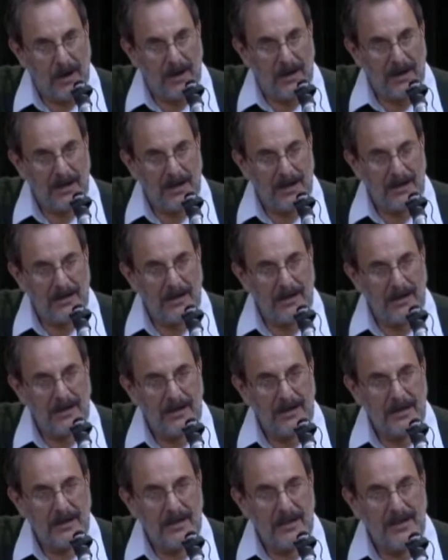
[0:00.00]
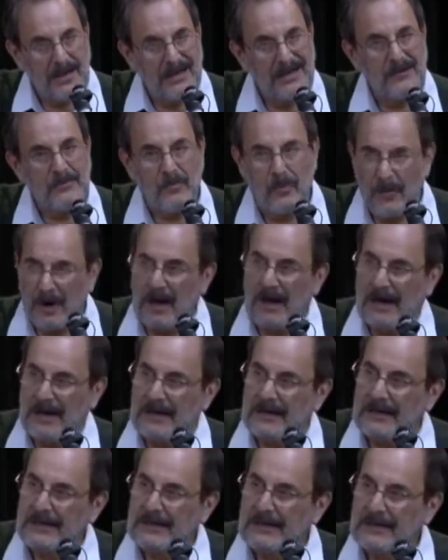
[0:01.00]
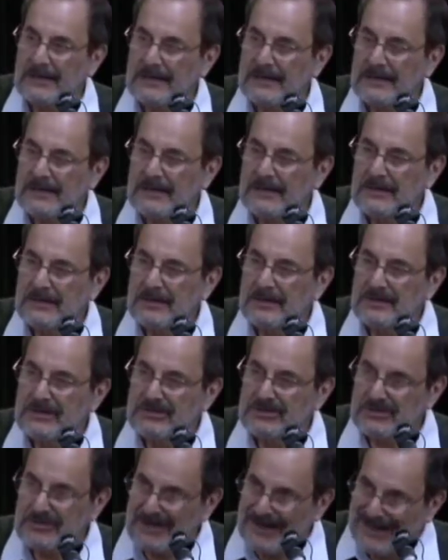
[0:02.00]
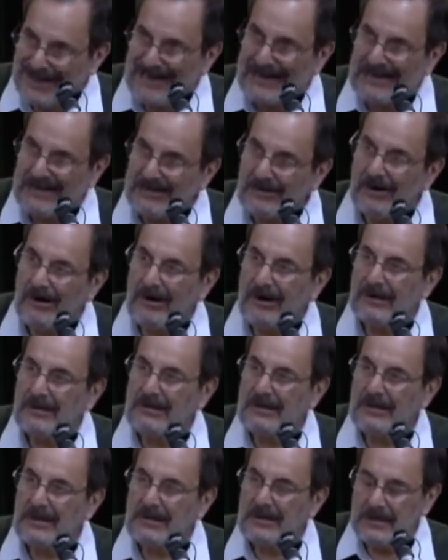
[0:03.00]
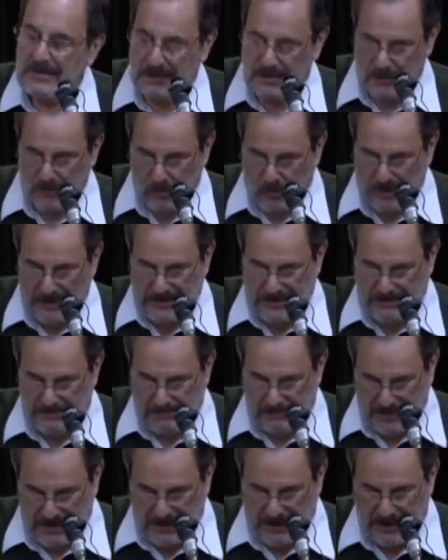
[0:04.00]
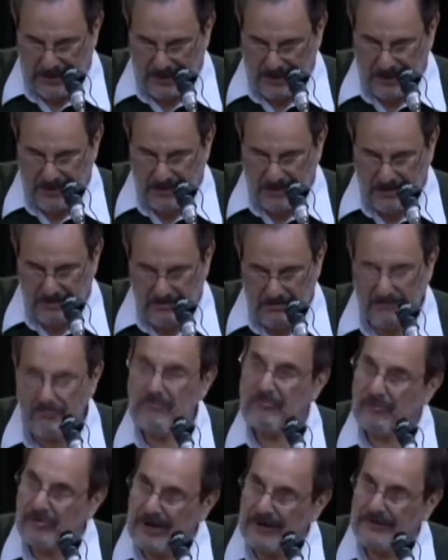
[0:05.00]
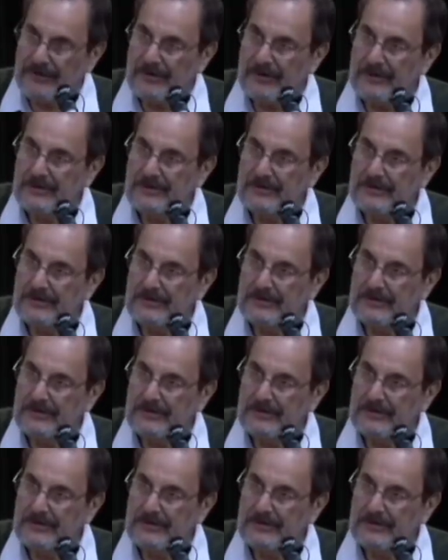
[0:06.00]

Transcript: why and why should I call a white man brother?